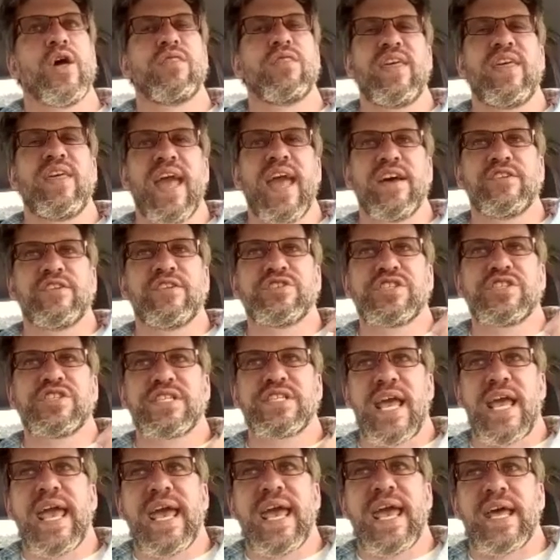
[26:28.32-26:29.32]
They
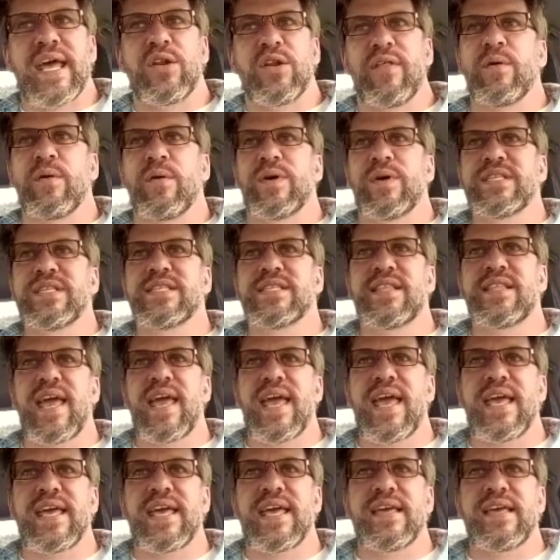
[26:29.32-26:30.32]
understand, like, once
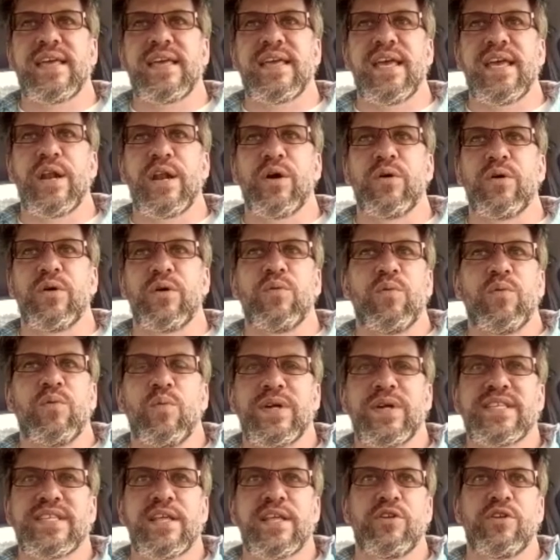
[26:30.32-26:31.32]
they
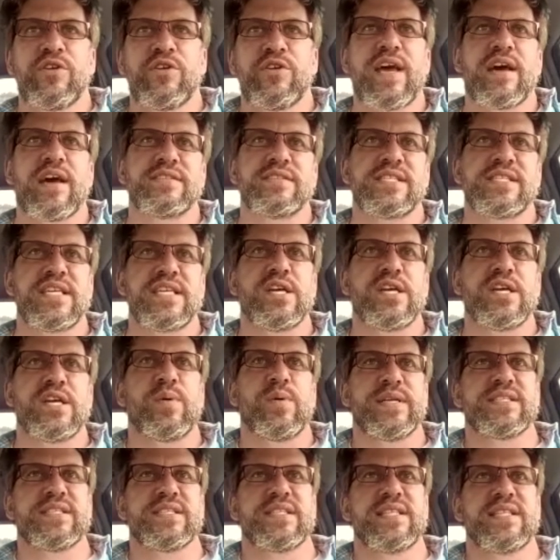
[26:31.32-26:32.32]
learned how to
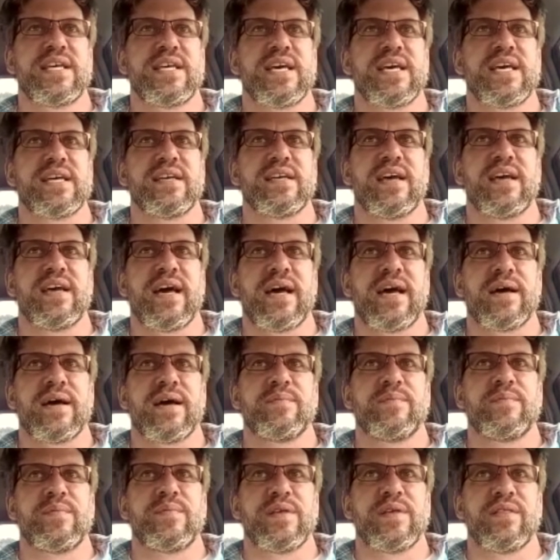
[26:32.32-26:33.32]
sequence the
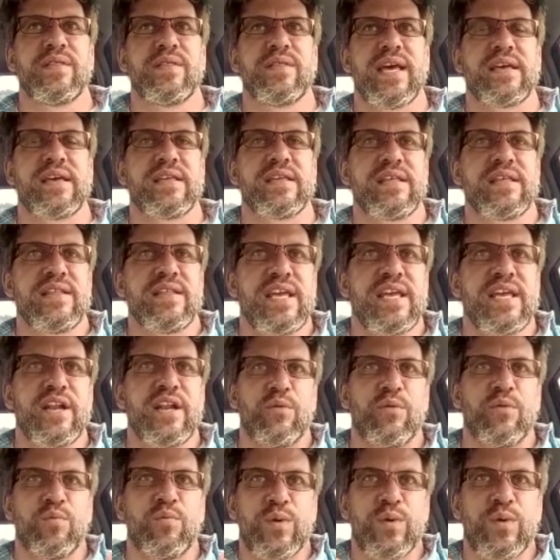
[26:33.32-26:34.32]

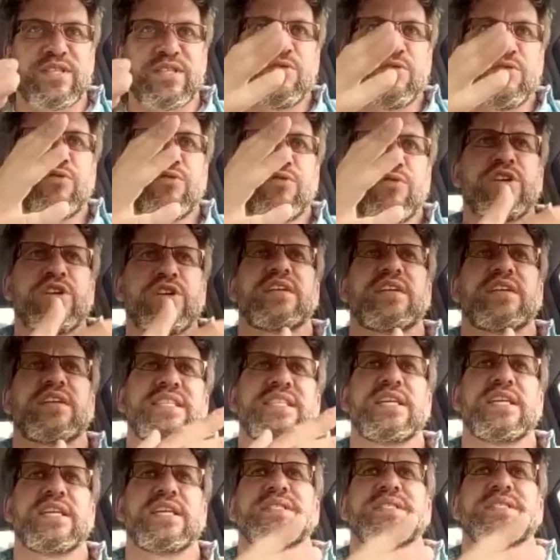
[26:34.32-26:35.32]
once they learned how to
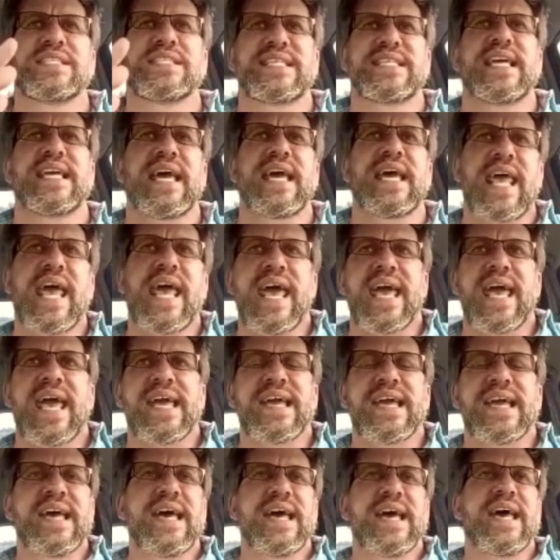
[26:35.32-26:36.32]
sequence DNA
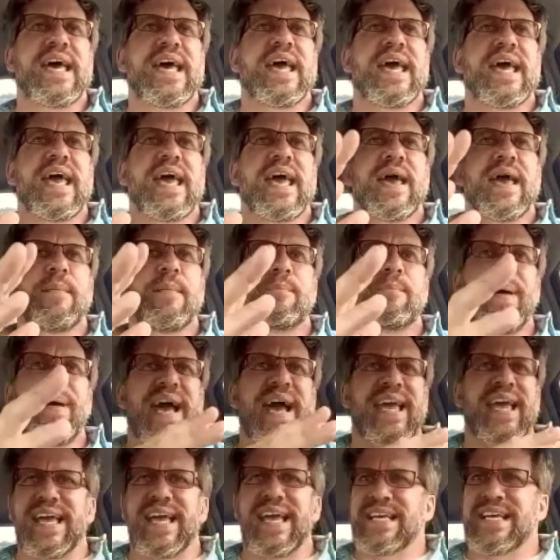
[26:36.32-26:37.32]

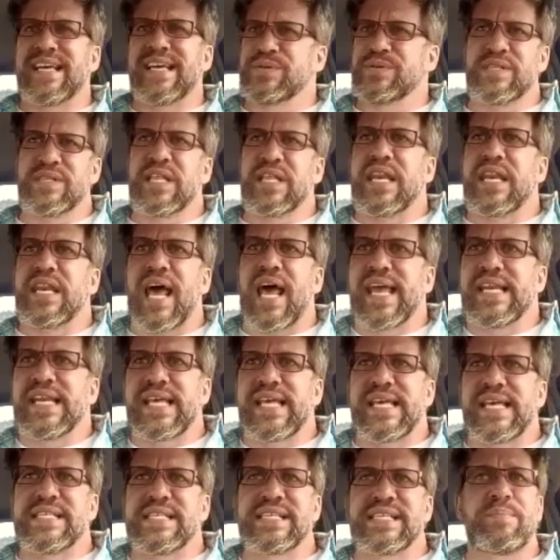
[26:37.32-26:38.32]
back, I guess it was in the
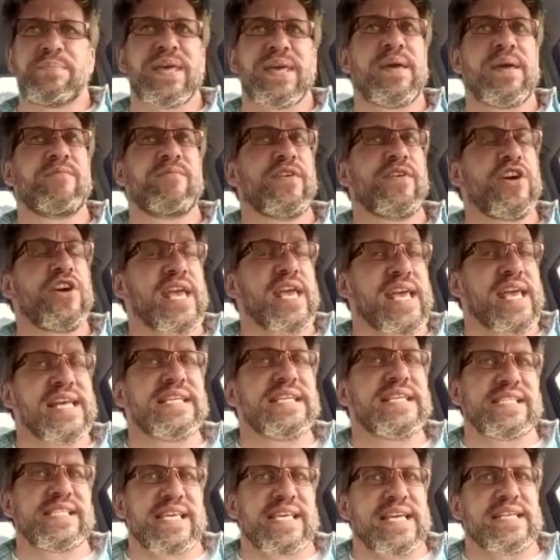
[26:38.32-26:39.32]
90s, it became very
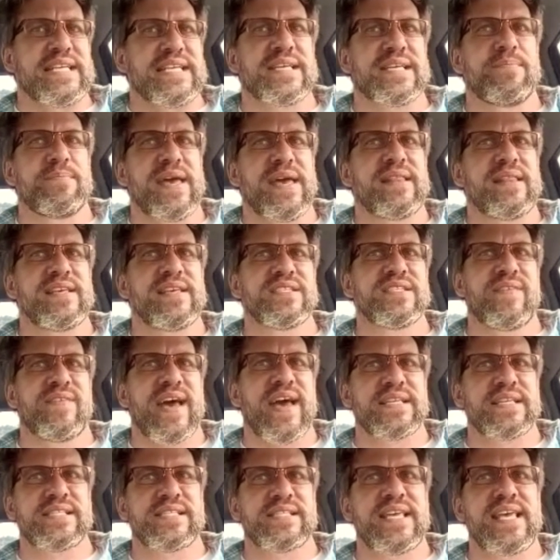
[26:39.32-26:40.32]
easy to make these
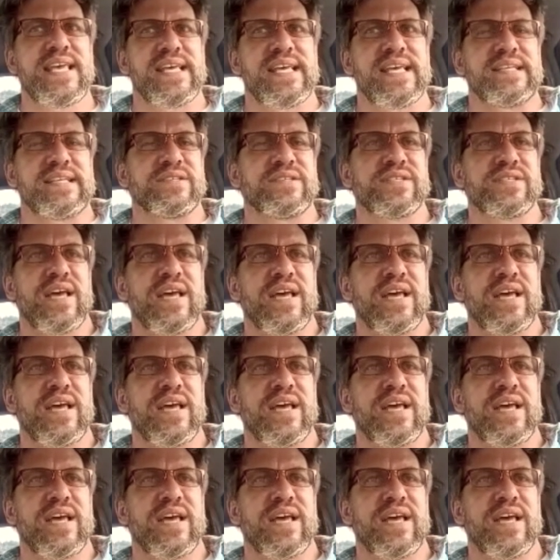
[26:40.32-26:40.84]
vaccines.